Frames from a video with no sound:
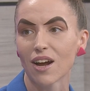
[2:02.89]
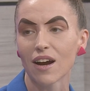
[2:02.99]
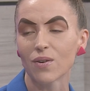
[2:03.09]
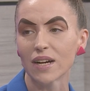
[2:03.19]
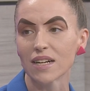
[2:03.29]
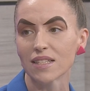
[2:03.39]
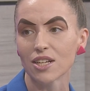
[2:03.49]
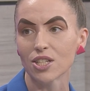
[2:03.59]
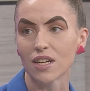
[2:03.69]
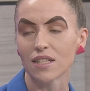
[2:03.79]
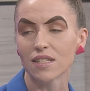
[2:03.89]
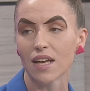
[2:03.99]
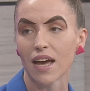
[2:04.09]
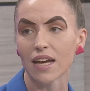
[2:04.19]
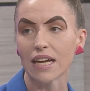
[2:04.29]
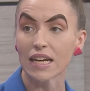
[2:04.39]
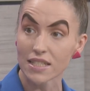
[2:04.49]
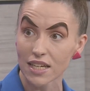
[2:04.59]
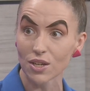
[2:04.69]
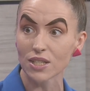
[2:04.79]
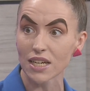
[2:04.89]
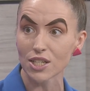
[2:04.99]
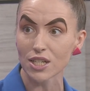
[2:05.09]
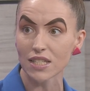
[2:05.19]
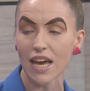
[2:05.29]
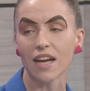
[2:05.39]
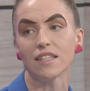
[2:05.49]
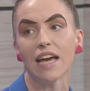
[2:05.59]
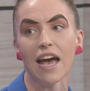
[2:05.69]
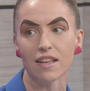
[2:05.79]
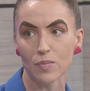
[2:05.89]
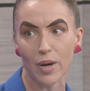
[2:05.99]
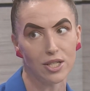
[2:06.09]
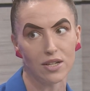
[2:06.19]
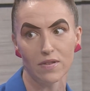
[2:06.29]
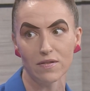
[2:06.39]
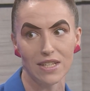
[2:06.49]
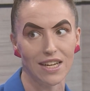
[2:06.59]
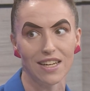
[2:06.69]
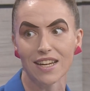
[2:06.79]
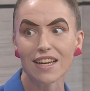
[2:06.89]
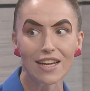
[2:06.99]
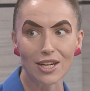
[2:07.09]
our organizations can continue to intersect as Project 15,